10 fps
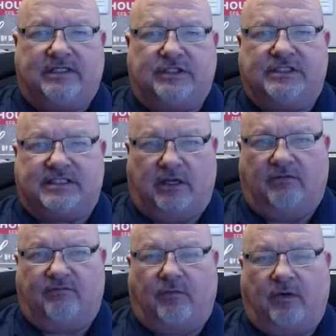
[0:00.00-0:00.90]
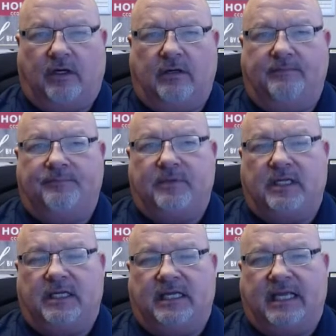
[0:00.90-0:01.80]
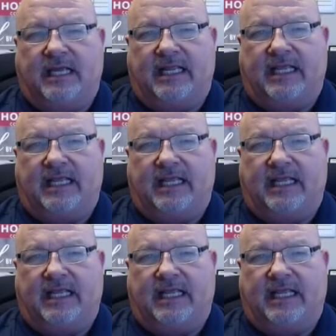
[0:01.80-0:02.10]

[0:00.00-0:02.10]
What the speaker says: they should sell for, and